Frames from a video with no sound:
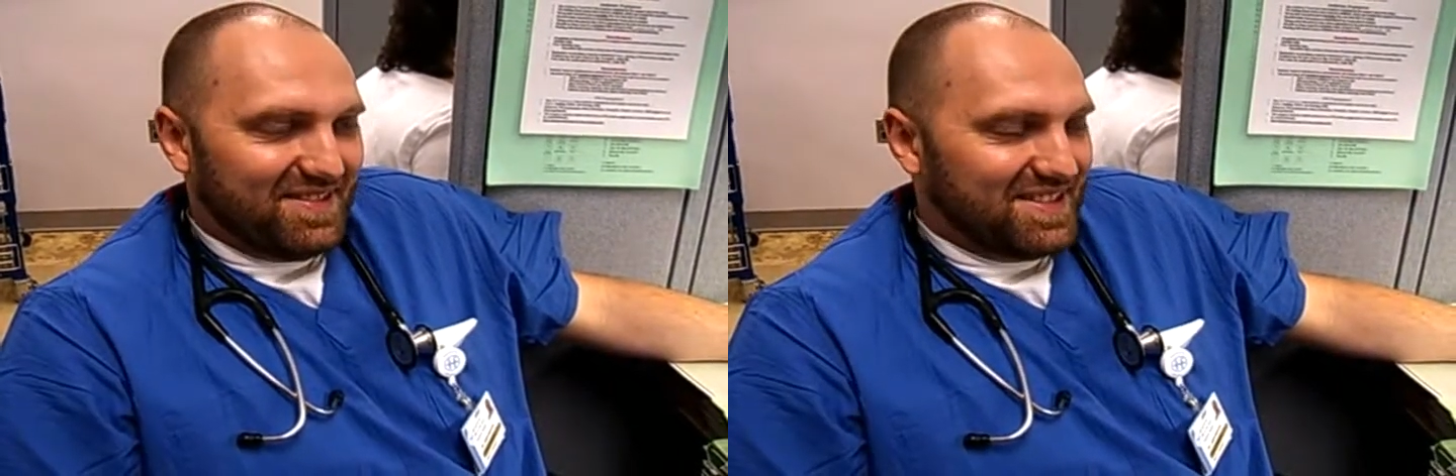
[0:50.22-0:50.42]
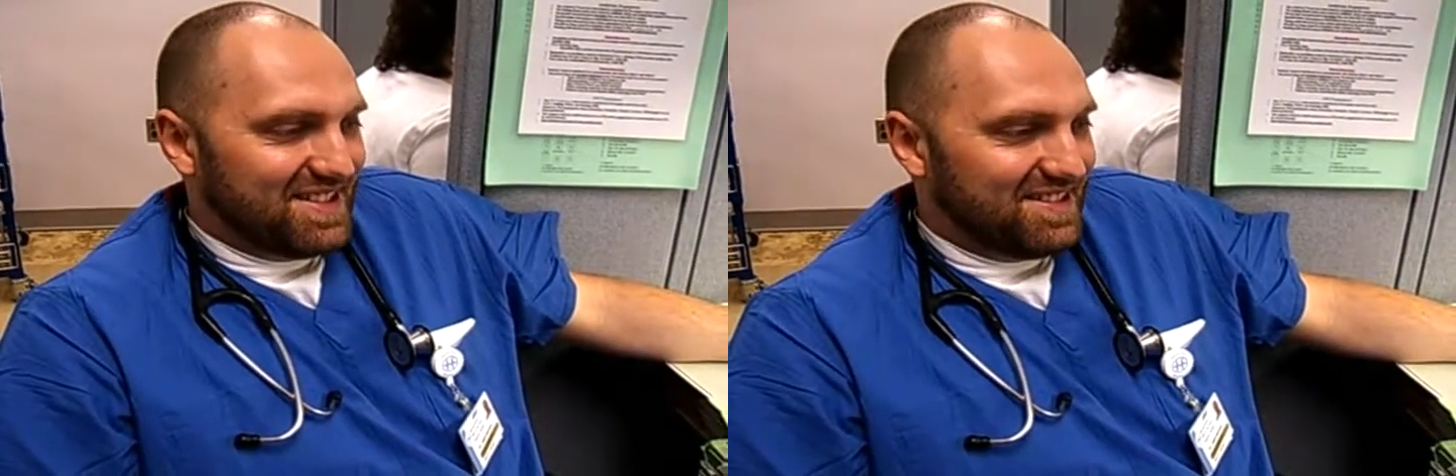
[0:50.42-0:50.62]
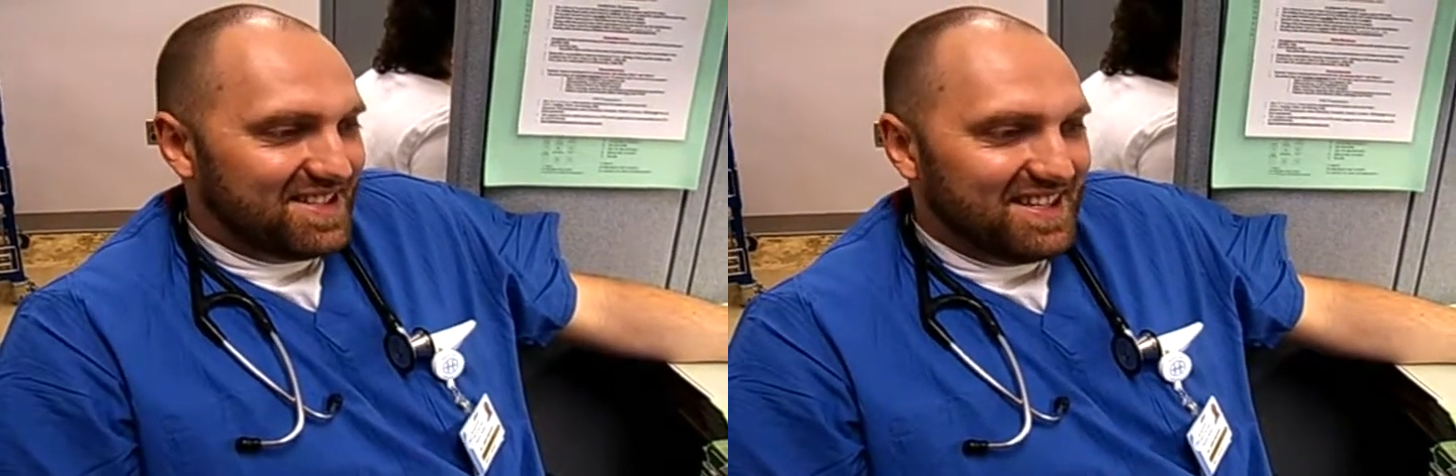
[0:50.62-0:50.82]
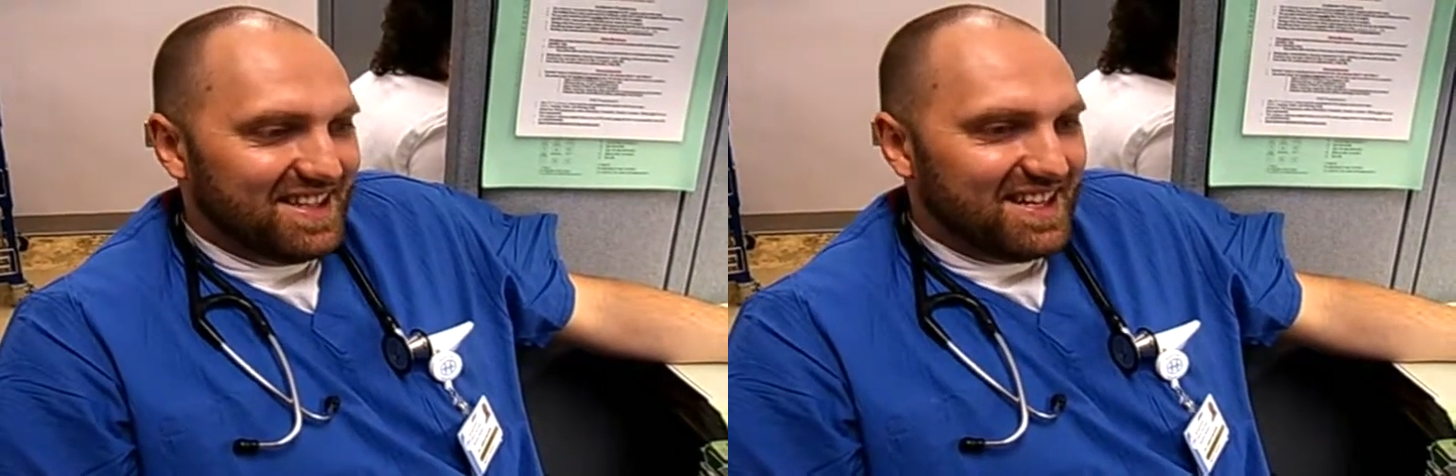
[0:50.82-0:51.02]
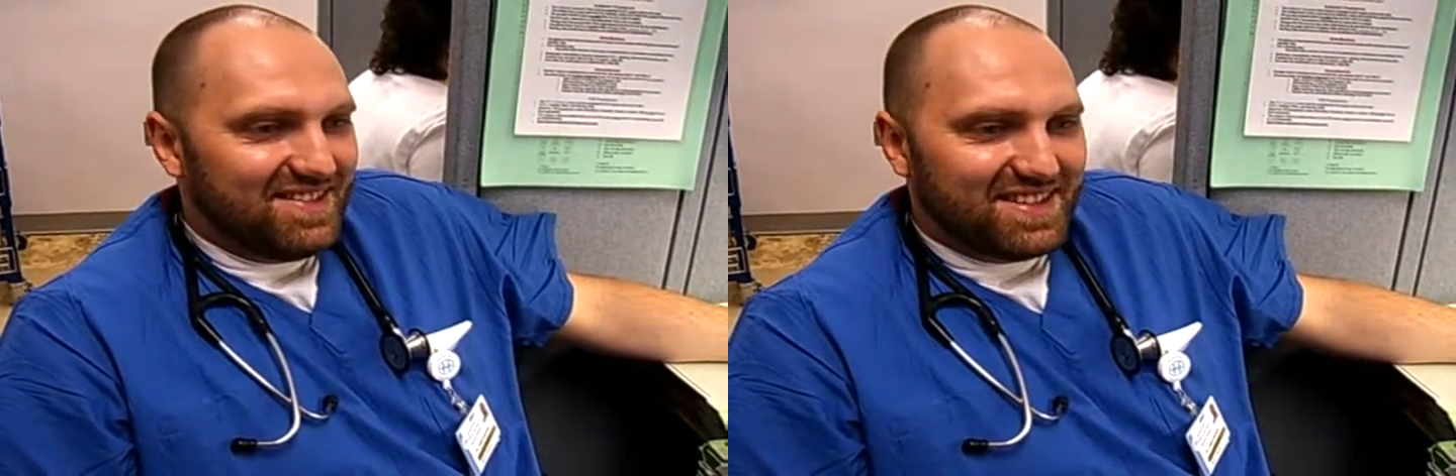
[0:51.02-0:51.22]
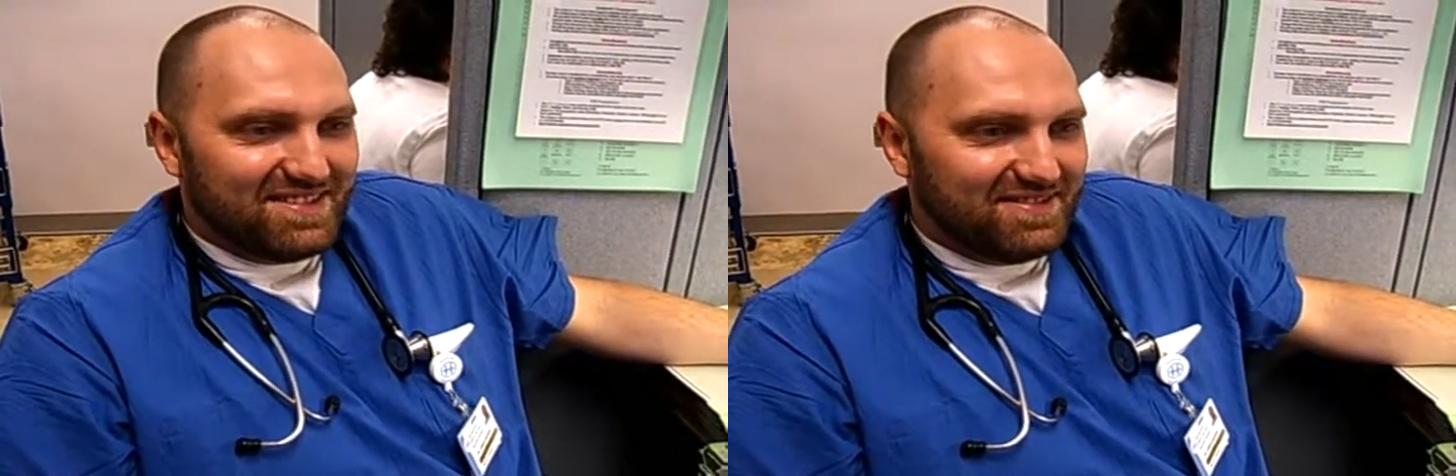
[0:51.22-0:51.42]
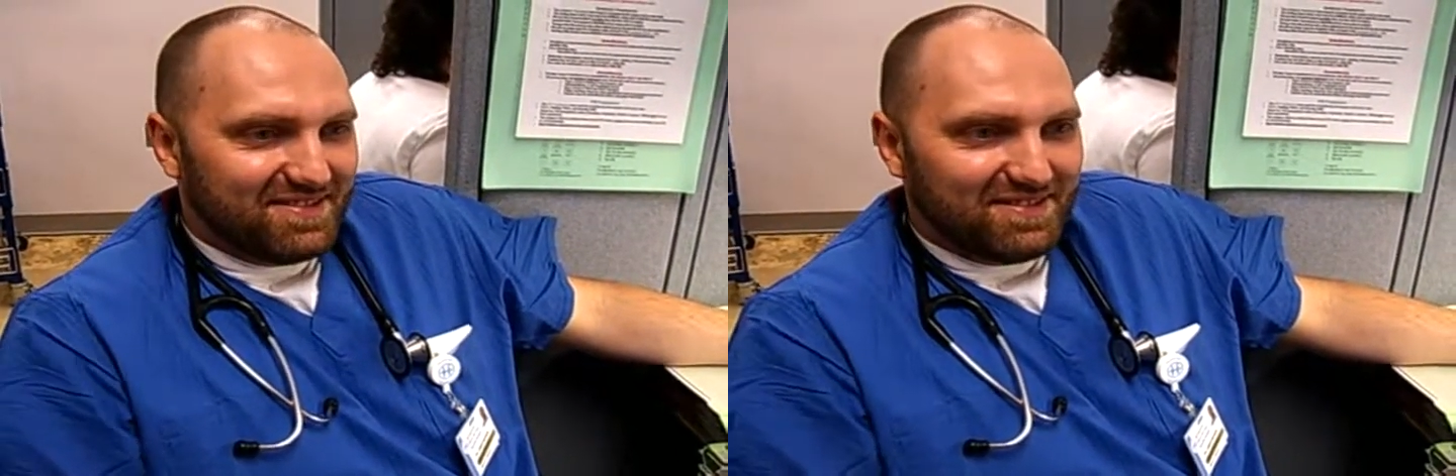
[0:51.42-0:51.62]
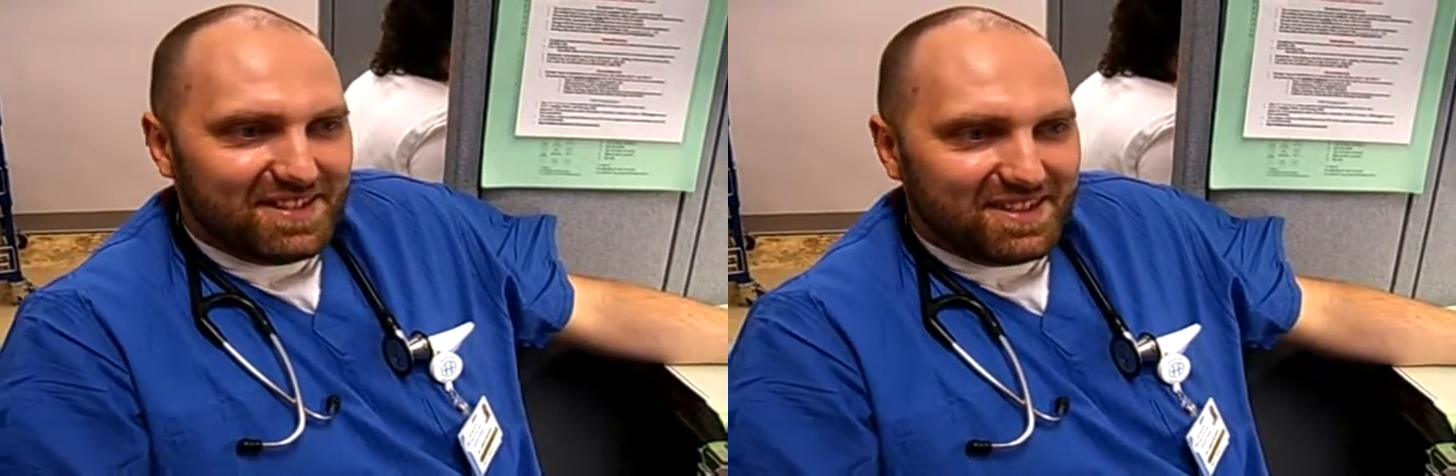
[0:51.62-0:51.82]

so she left, and we